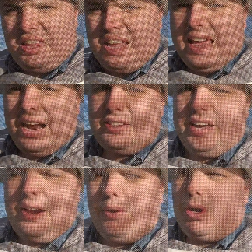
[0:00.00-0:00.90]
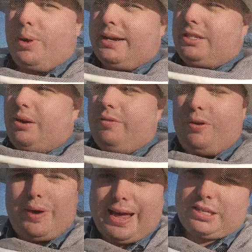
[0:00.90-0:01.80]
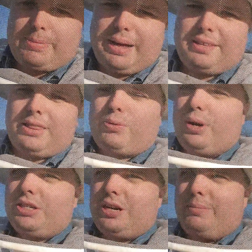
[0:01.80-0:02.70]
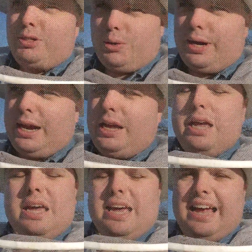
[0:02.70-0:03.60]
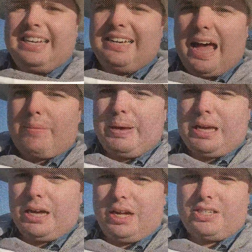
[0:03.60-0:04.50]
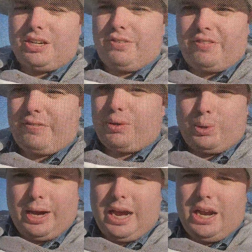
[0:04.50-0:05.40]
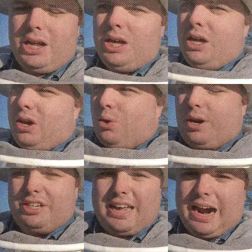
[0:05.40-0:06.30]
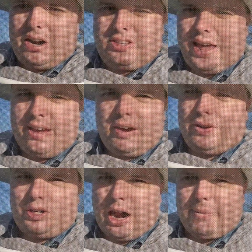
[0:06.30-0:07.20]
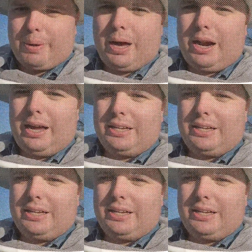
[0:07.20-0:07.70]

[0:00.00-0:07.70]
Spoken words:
And I'll tell you real quick, some of you asked about that. The reason I'm doing it is not because of greed or desire to take every drop of honey. It's